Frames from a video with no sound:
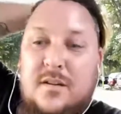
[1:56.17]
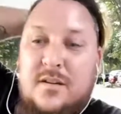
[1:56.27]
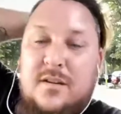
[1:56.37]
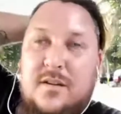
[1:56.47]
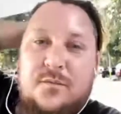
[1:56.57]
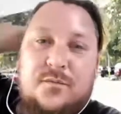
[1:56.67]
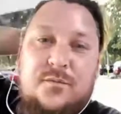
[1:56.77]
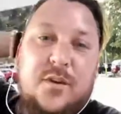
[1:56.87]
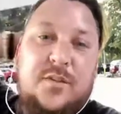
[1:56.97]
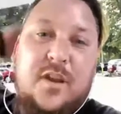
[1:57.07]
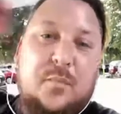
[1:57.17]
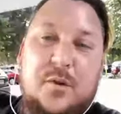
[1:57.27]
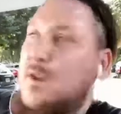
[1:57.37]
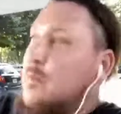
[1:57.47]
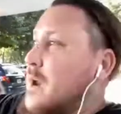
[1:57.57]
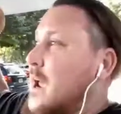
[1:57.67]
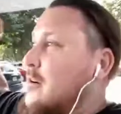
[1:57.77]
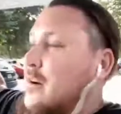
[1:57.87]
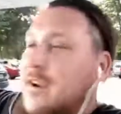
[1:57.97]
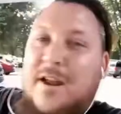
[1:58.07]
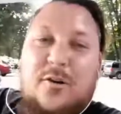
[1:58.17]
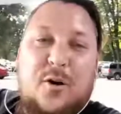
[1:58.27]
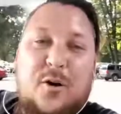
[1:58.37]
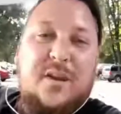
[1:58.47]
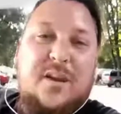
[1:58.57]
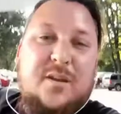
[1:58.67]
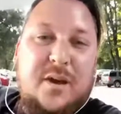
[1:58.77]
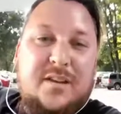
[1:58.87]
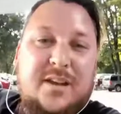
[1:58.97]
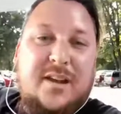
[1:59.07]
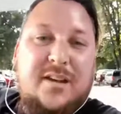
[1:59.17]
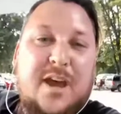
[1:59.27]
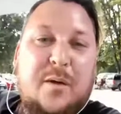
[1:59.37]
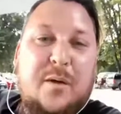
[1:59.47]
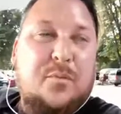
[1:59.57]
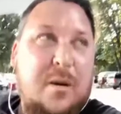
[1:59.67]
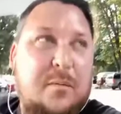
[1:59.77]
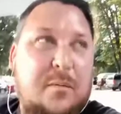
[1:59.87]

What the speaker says: 15% battery, and I know I'll be hitting my data cap probably.